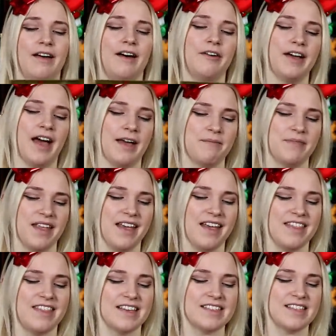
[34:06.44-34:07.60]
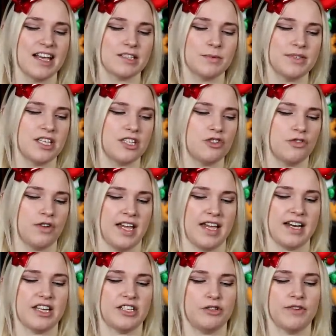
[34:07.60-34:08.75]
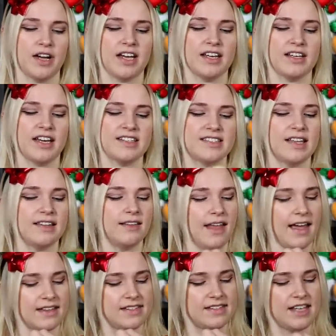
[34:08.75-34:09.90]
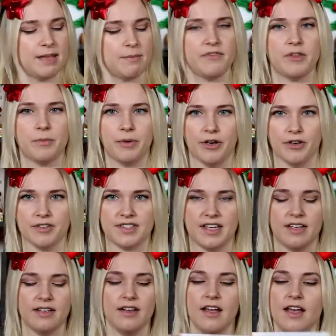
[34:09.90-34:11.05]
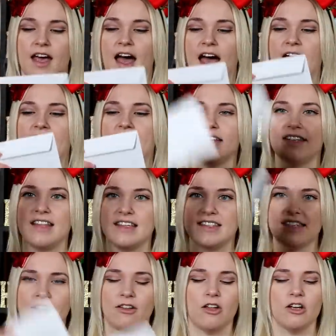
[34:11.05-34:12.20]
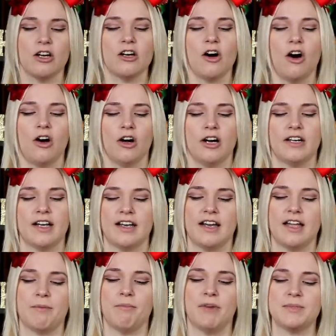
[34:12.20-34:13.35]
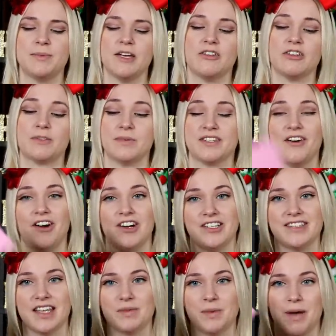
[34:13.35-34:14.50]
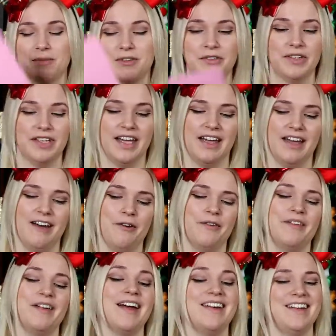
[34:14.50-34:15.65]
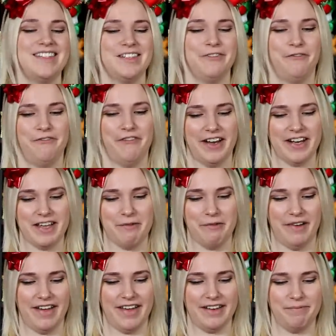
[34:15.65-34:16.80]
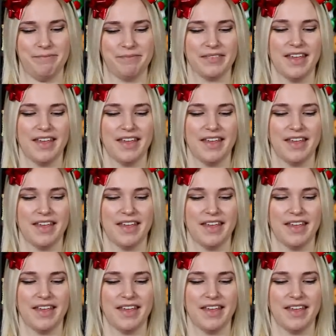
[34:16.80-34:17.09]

Okay, this next one was a trade. I do recognize the last name of the person. And they sent along a card, and it must be a Christmas card because that's why I'm including it. Oh, and it's a funny one.